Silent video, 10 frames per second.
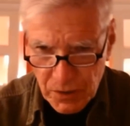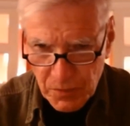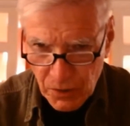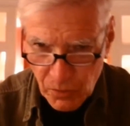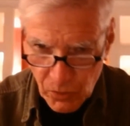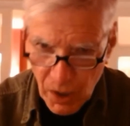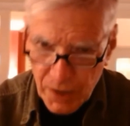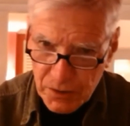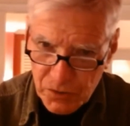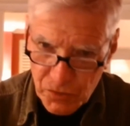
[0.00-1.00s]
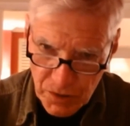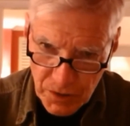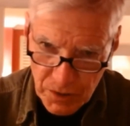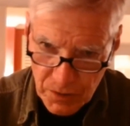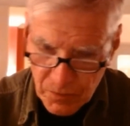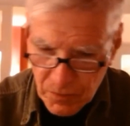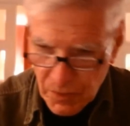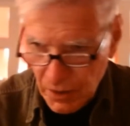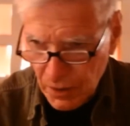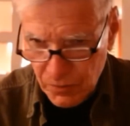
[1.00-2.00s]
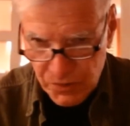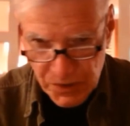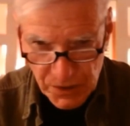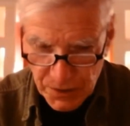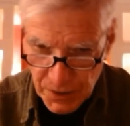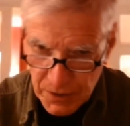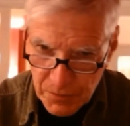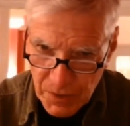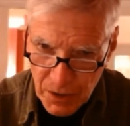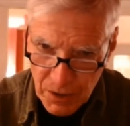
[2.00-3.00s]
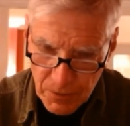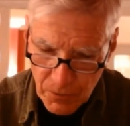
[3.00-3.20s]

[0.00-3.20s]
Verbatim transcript: an erotic dream? Uh, was it a nightmare?